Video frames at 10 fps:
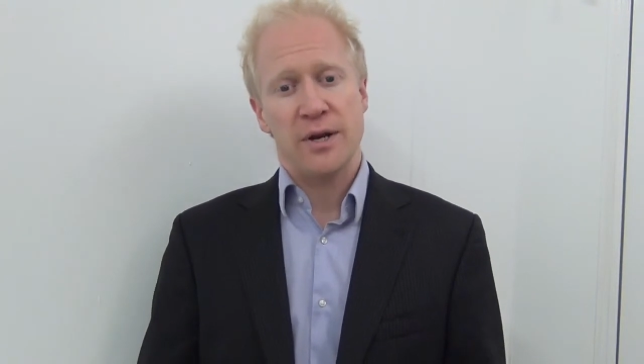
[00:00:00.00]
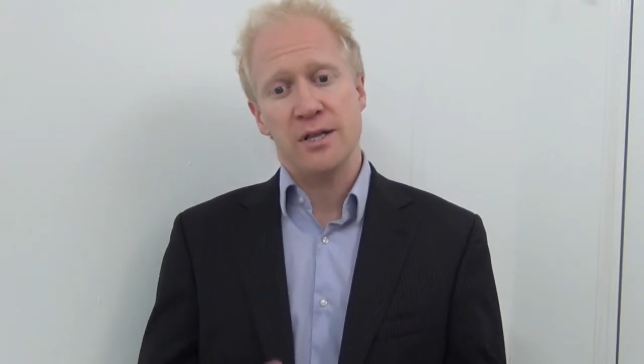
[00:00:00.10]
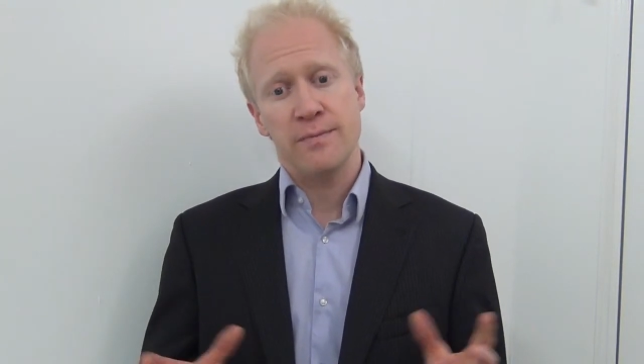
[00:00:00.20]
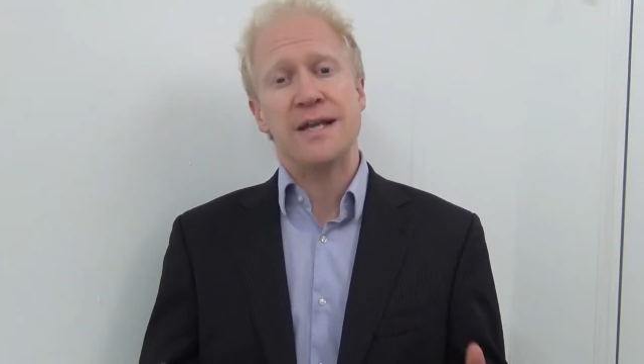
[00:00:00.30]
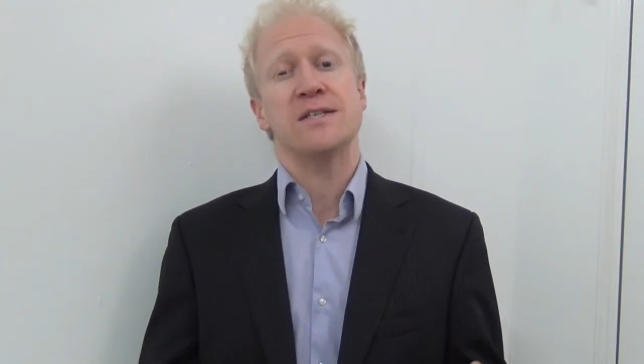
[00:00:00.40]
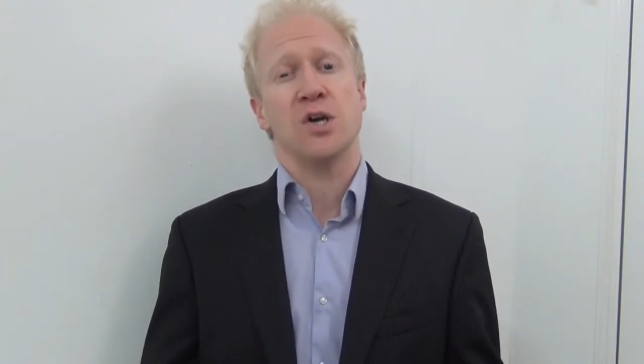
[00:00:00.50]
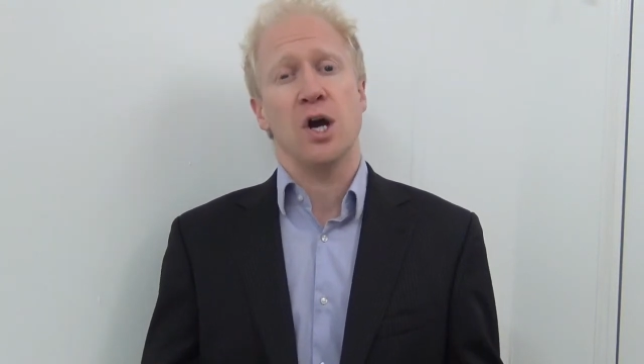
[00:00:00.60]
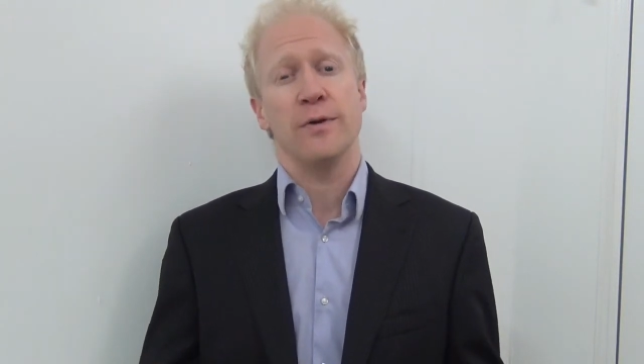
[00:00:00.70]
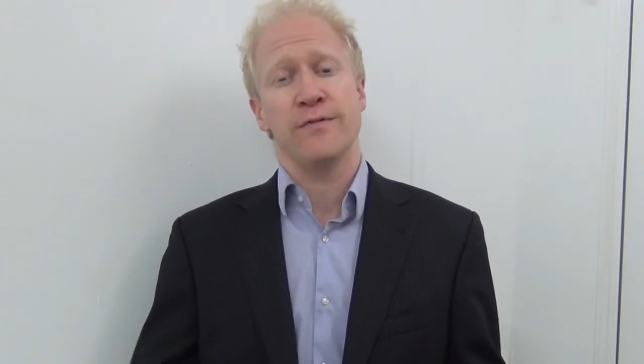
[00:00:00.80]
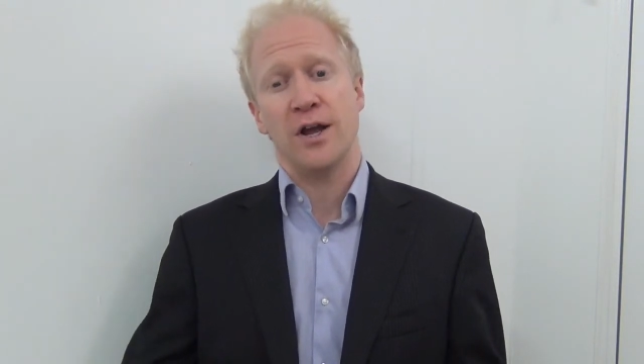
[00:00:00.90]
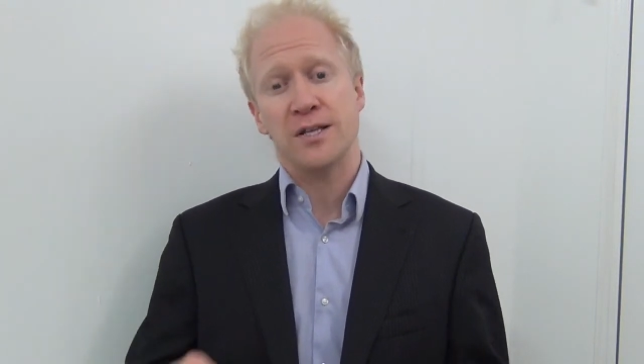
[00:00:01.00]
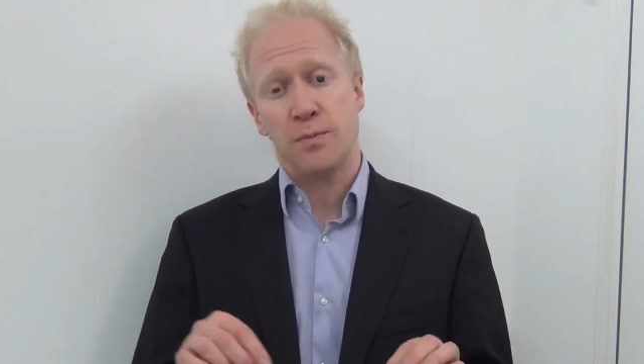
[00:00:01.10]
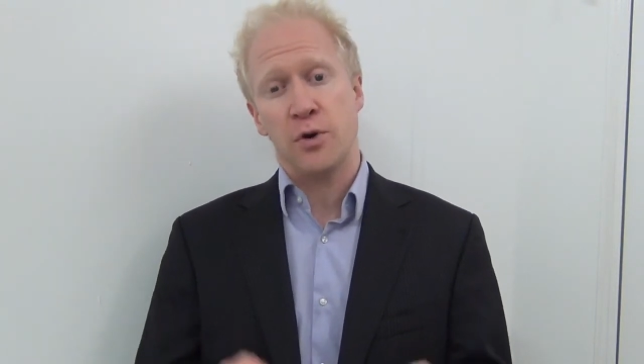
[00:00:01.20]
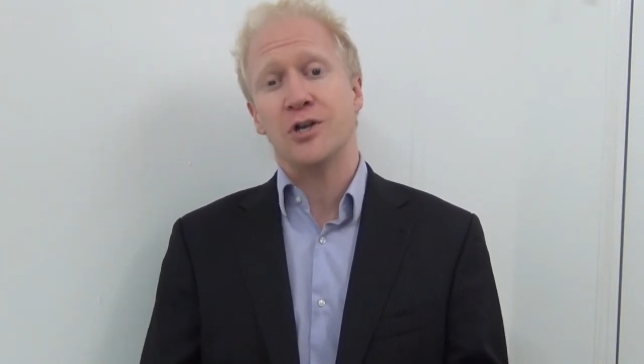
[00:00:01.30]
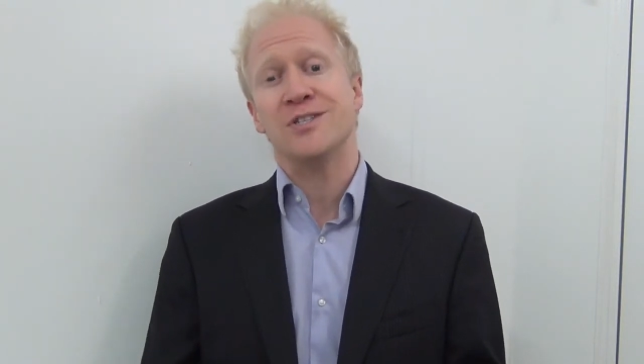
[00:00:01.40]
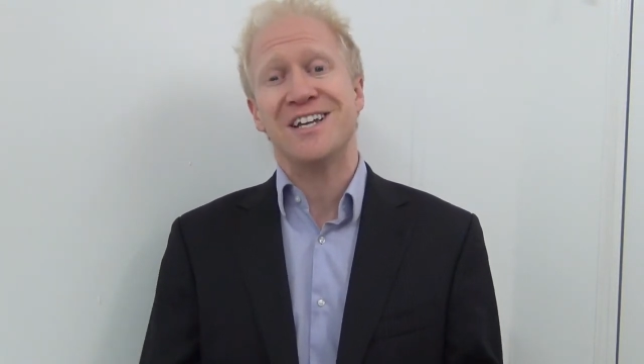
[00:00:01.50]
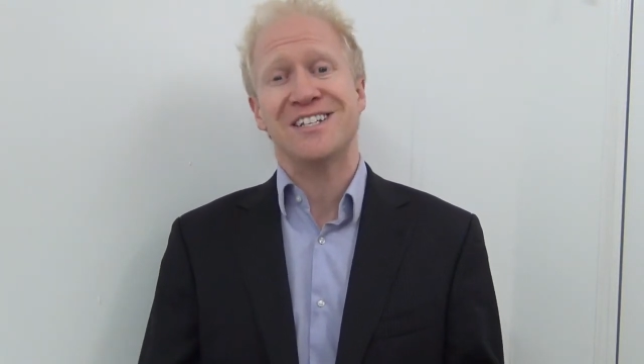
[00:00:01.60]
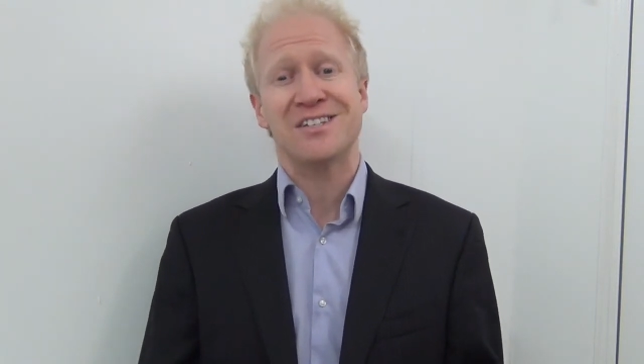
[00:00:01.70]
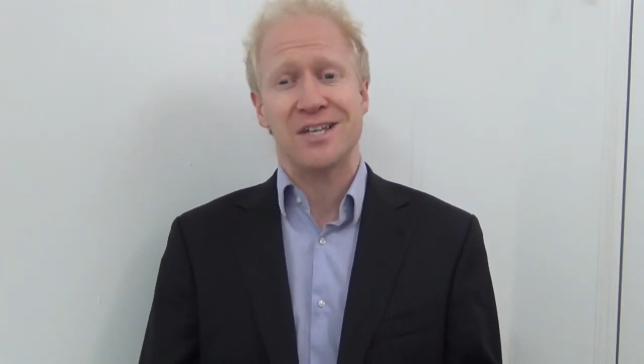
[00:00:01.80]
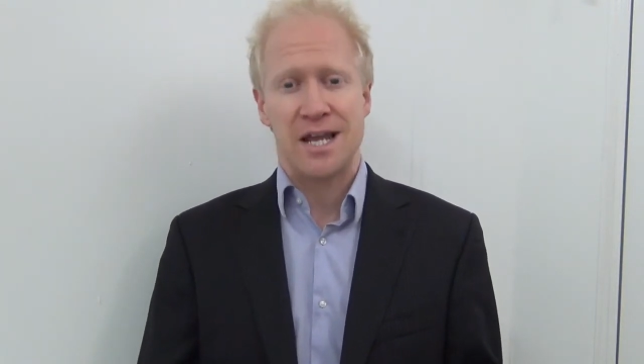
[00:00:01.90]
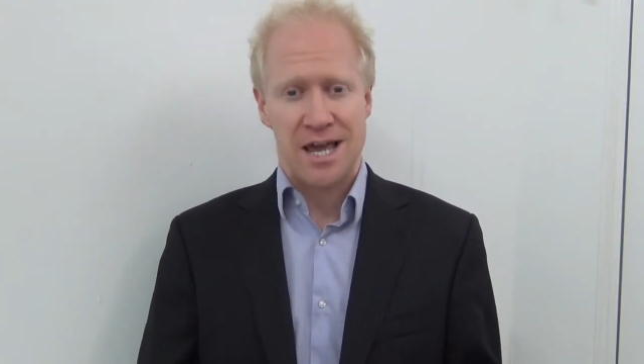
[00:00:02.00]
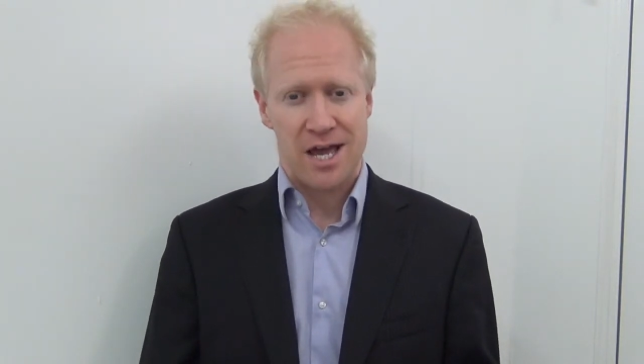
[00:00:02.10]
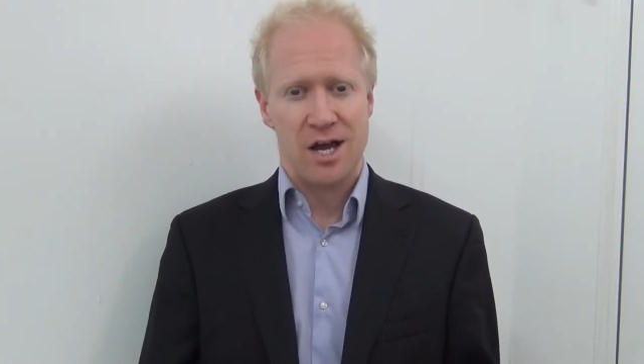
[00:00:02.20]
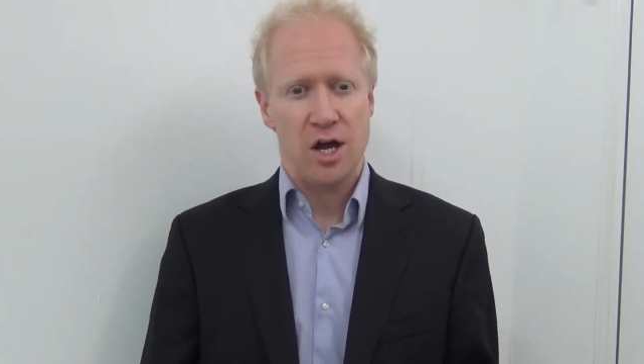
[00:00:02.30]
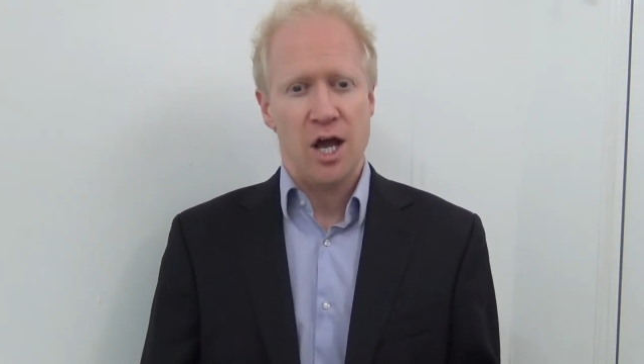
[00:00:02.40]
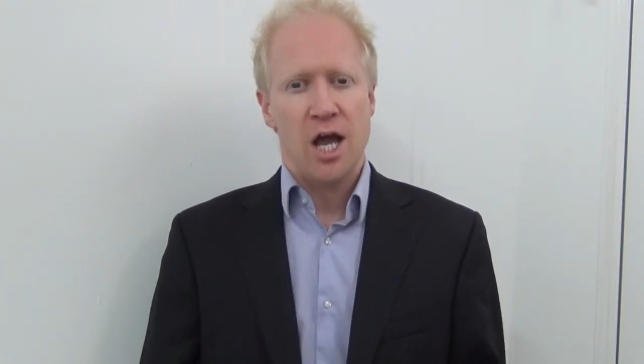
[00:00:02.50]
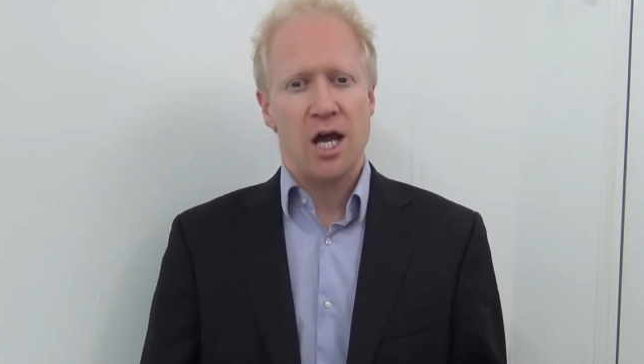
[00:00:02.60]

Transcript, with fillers: But in the meantime, if you'd like to put your details in here,